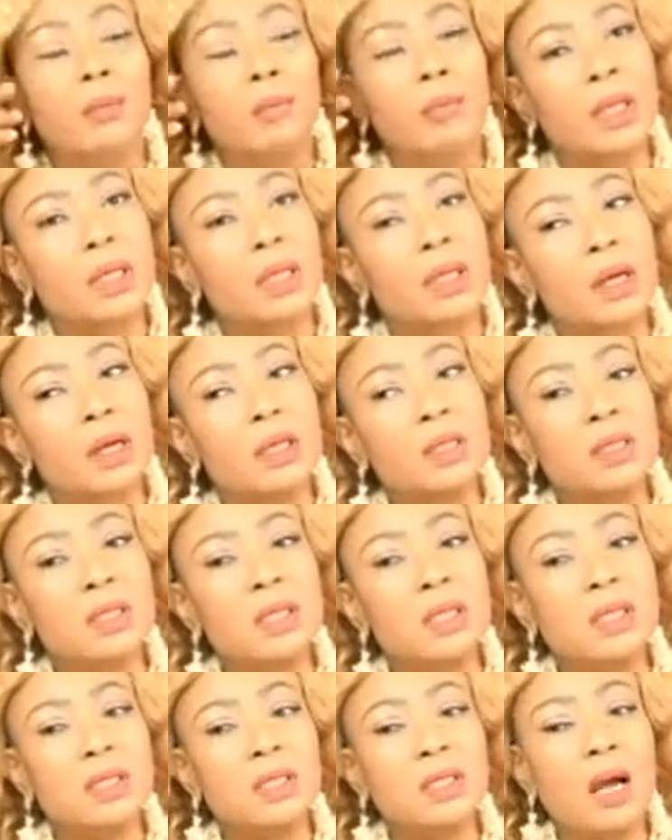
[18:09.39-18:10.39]
because
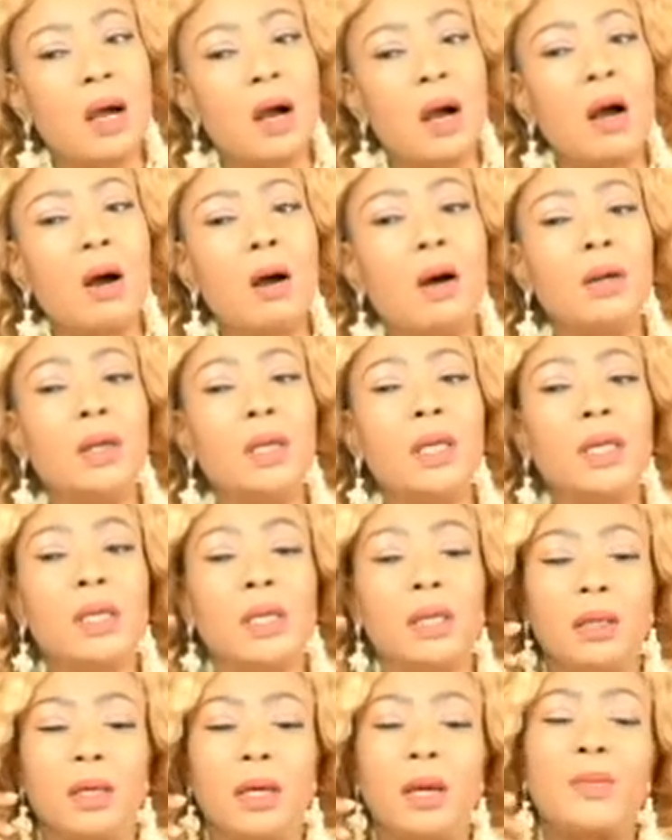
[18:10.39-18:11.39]
it's not
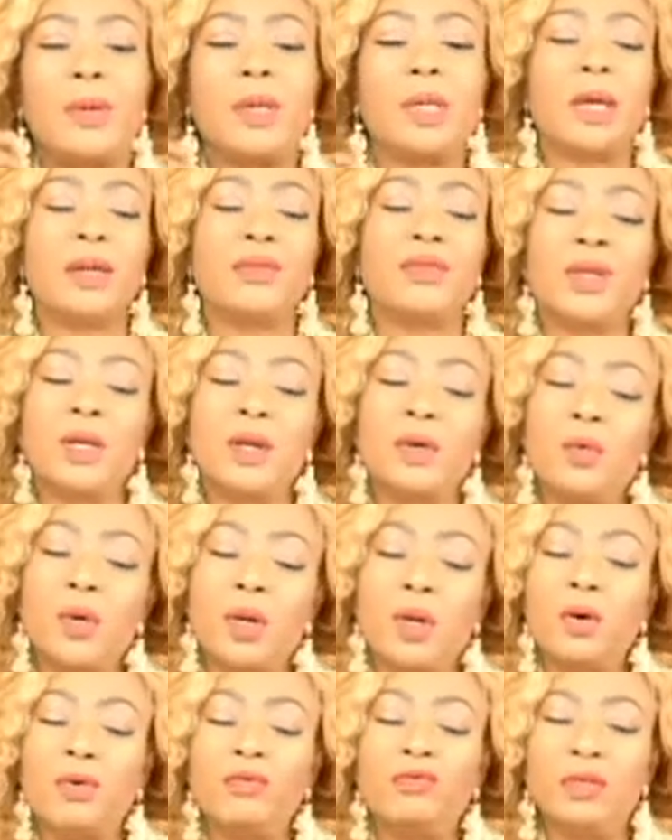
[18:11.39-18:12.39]
only, I mean, I think
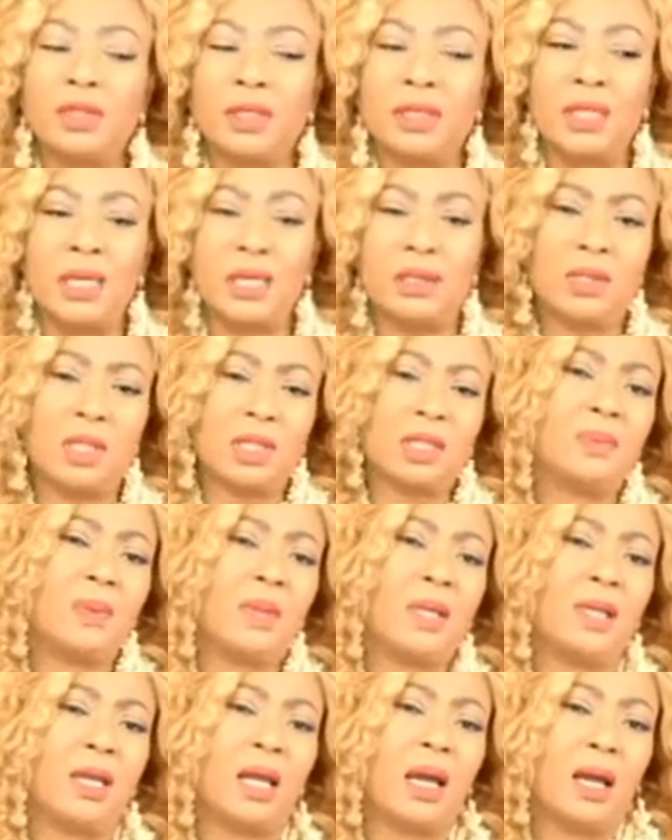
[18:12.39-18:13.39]
we go further down to
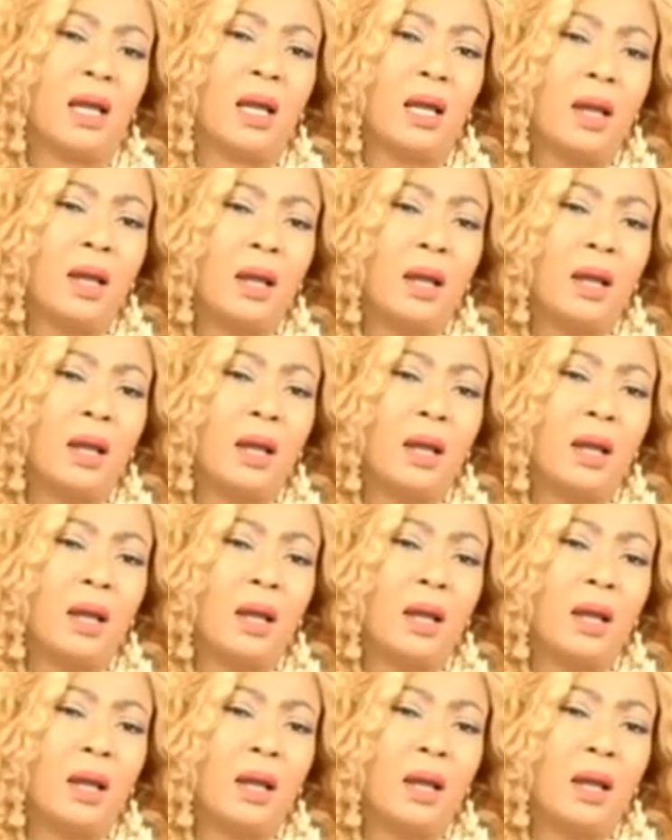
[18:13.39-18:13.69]
explain that,